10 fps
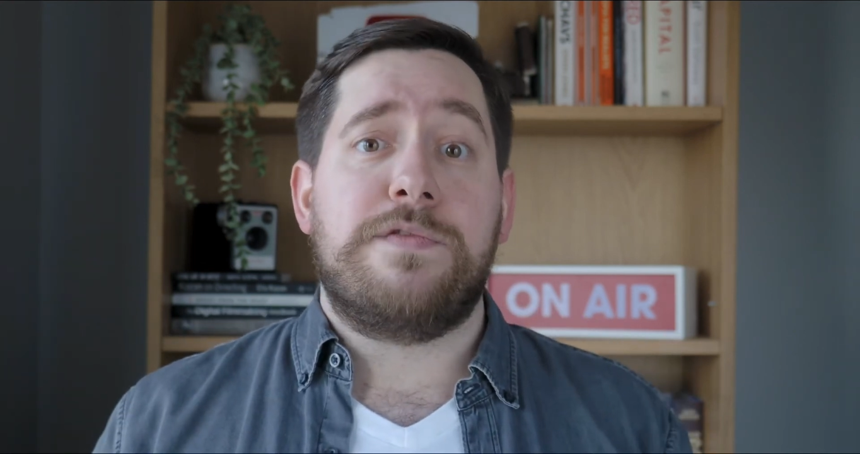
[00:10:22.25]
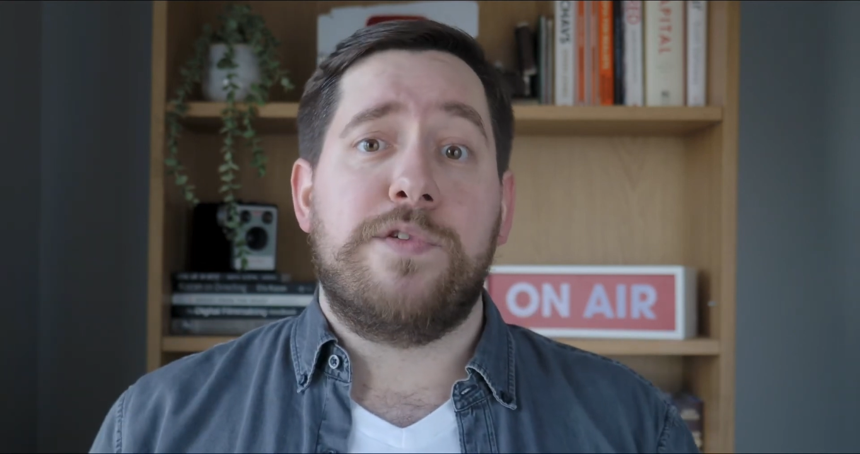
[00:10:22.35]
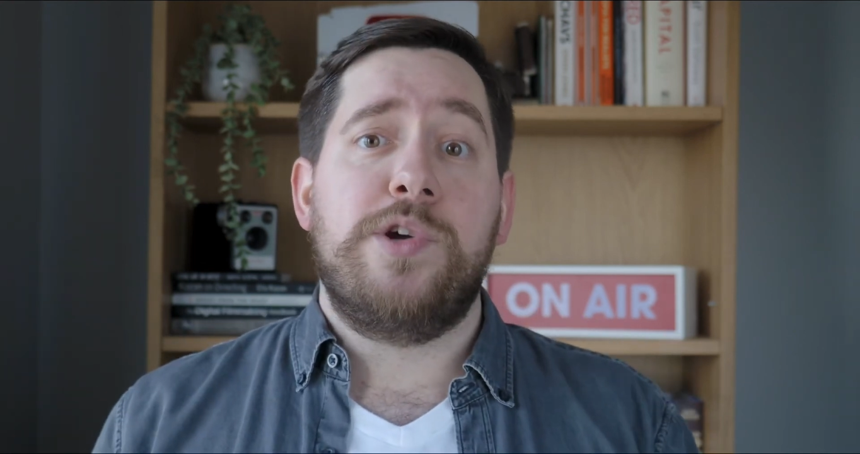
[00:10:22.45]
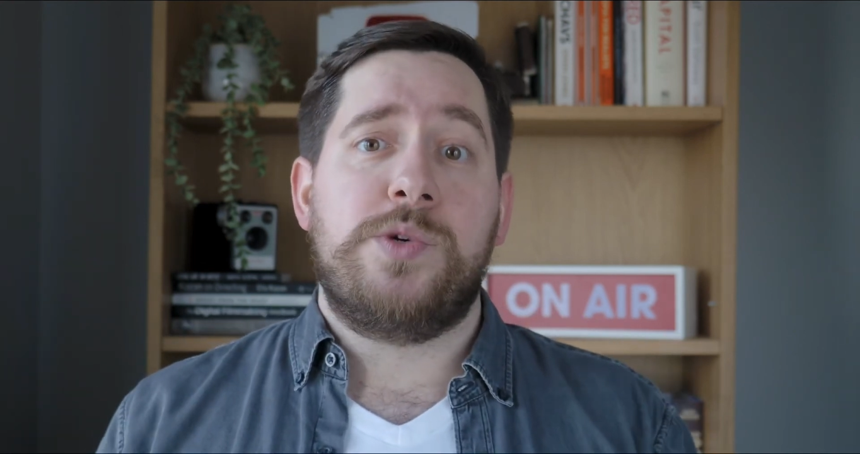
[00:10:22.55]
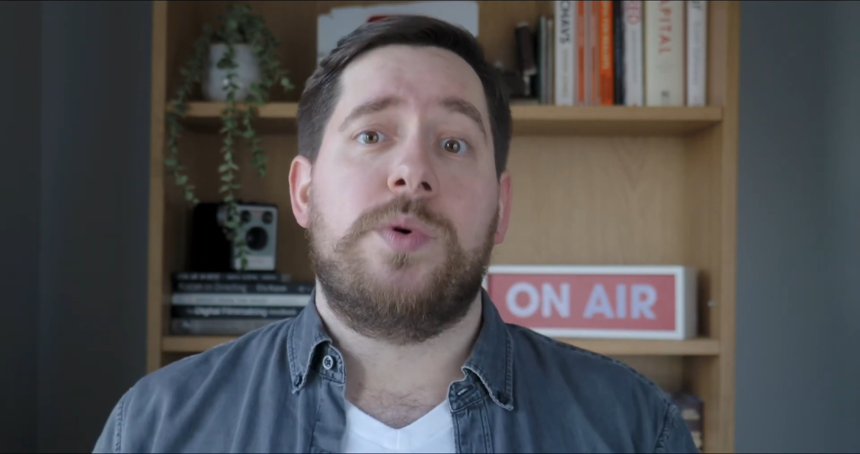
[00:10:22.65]

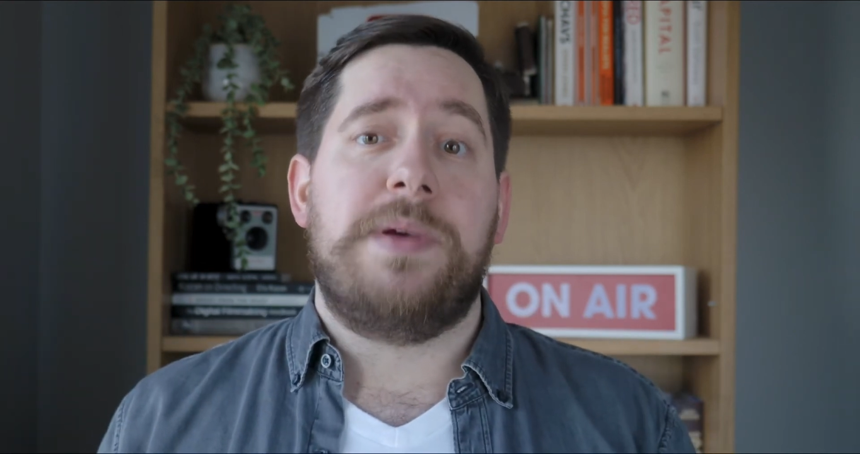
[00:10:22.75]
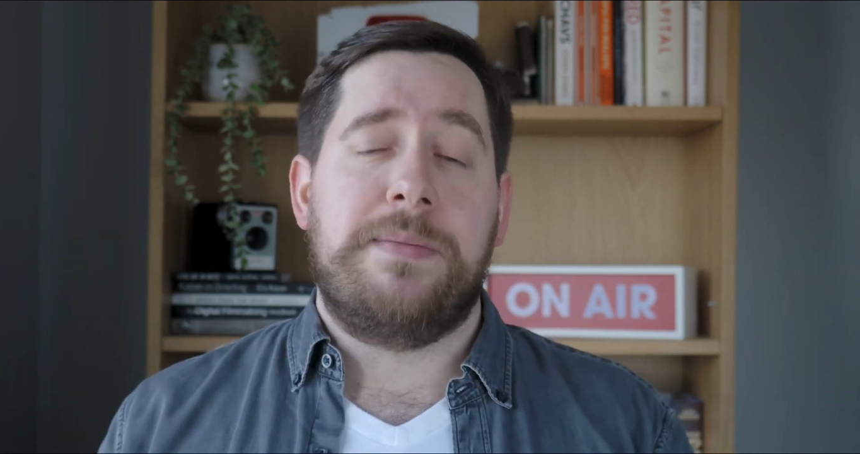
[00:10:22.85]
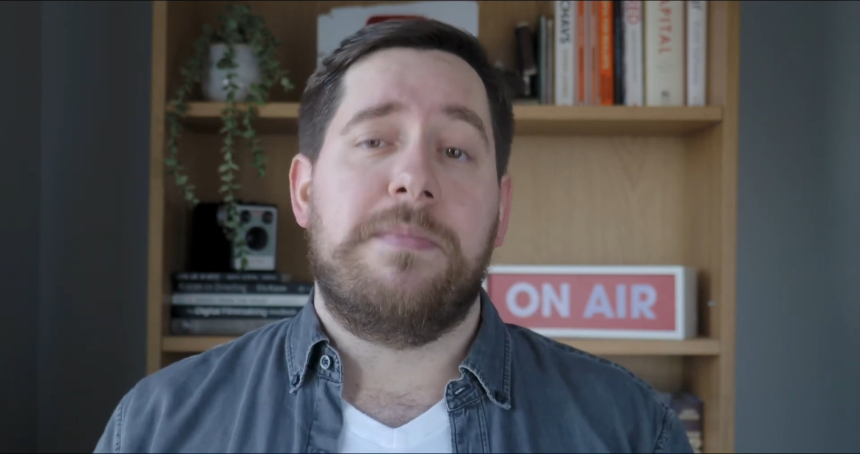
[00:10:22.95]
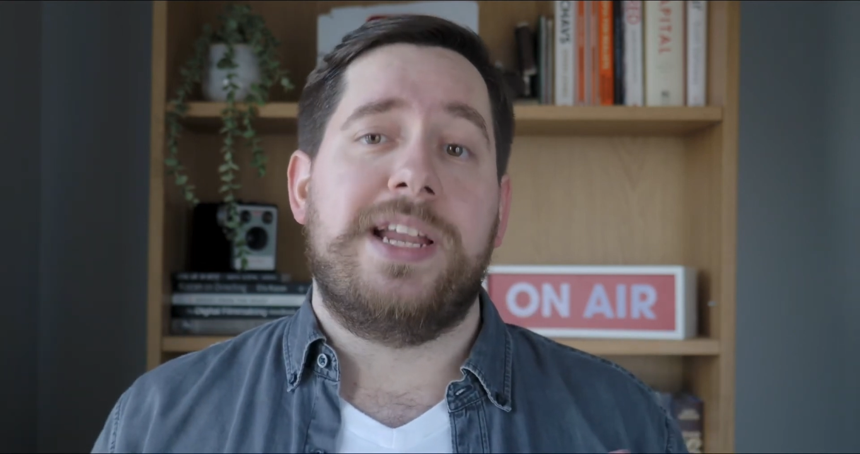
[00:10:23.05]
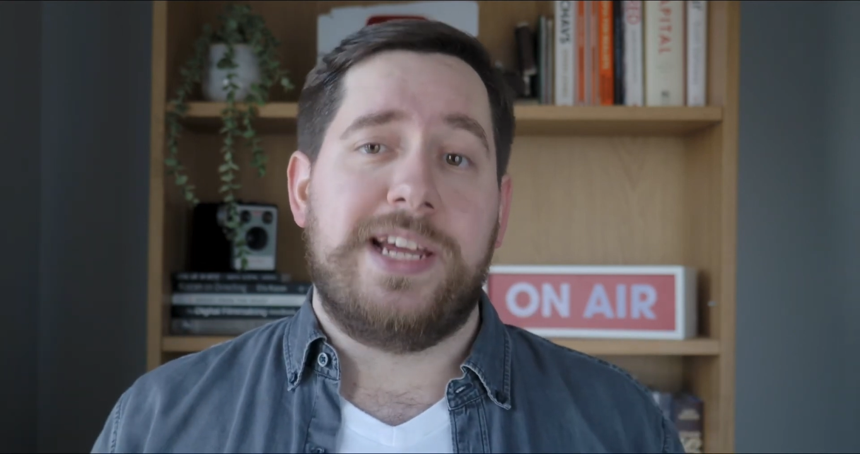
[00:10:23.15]
Fuji would be
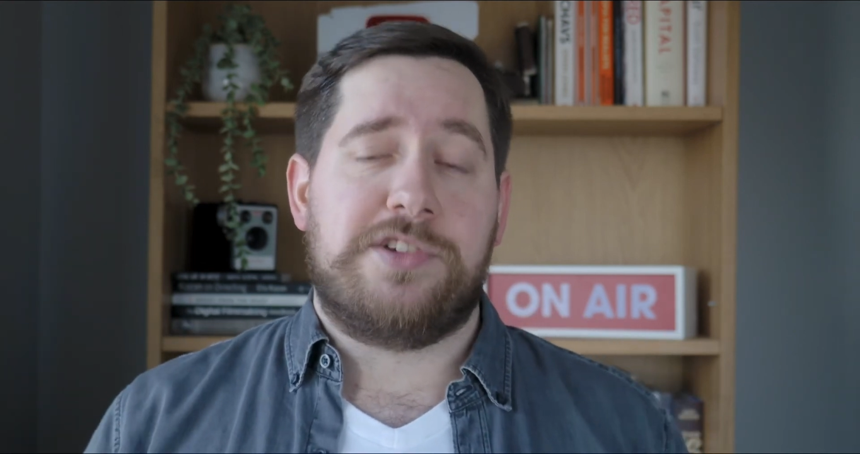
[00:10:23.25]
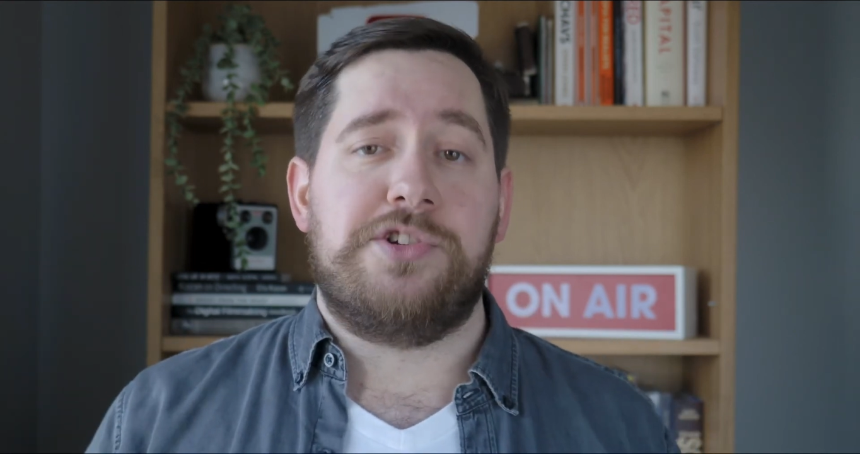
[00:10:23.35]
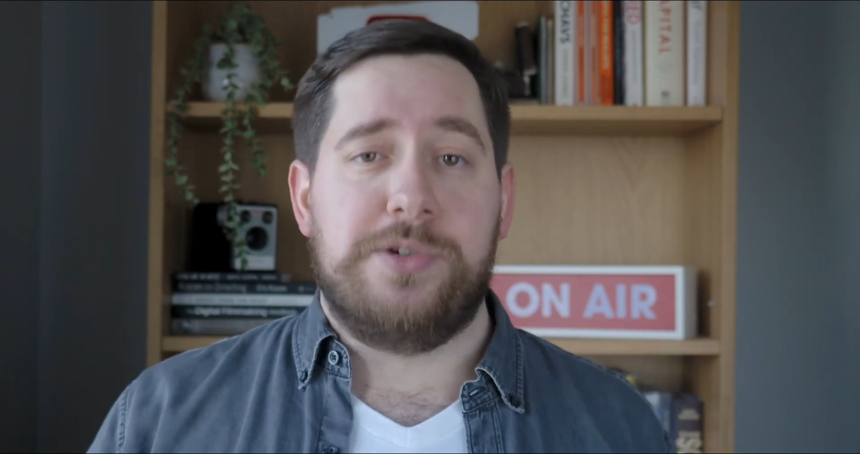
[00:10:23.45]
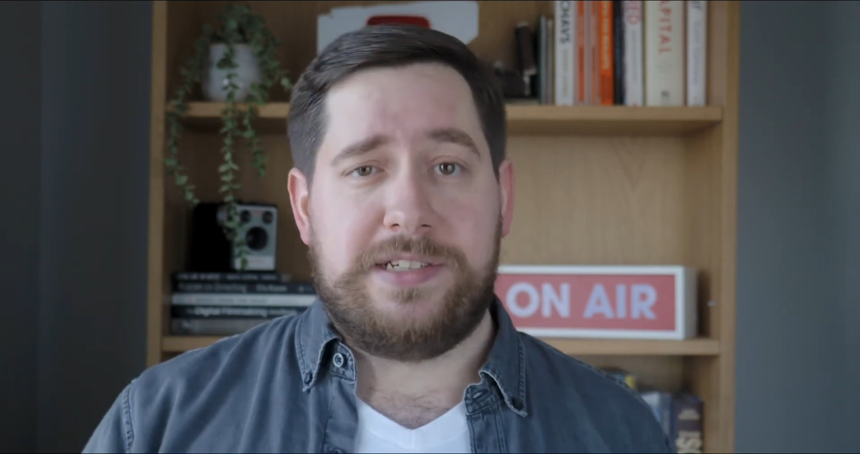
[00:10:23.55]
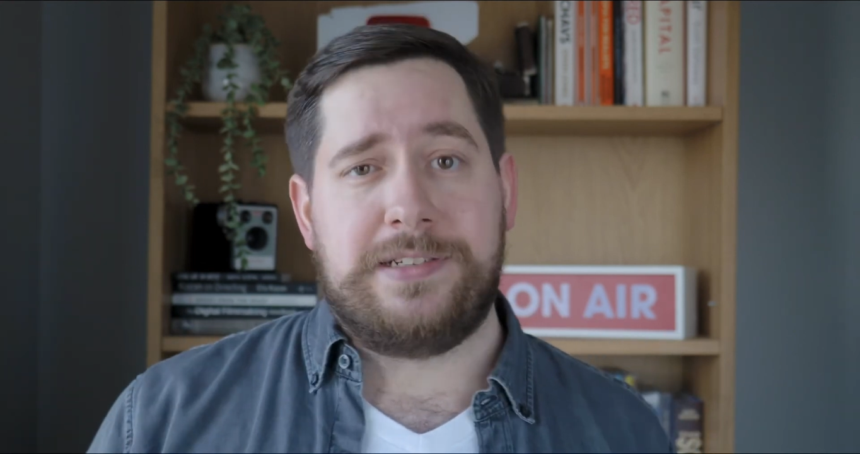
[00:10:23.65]
my next
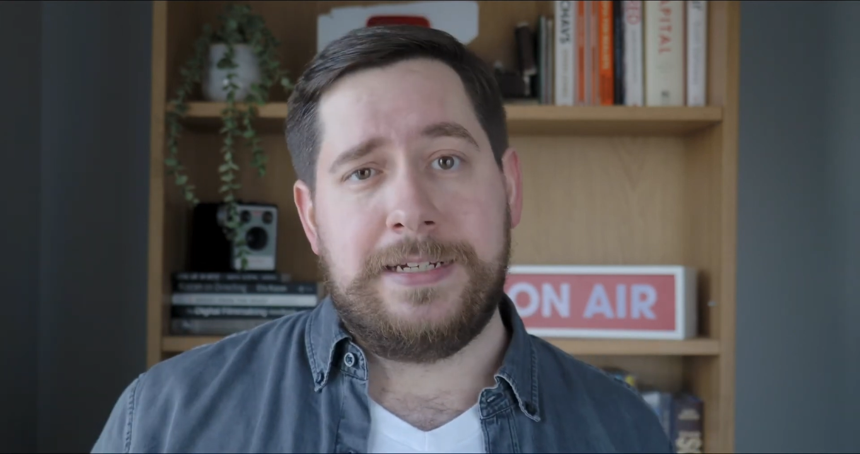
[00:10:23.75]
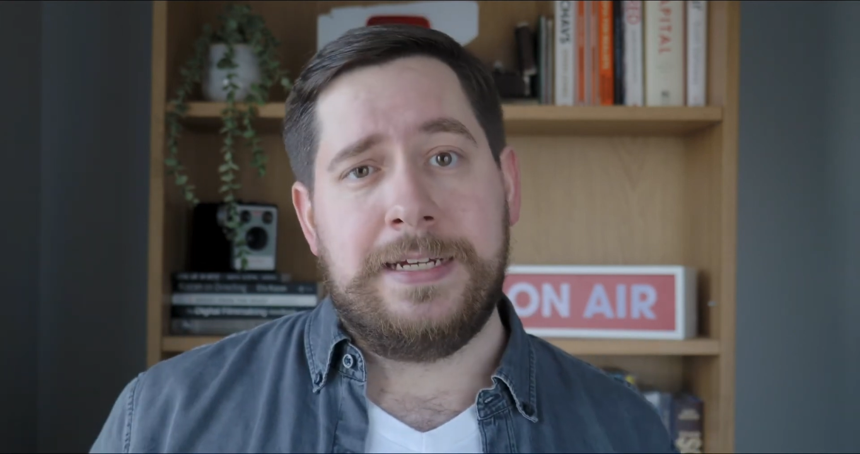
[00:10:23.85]
choice.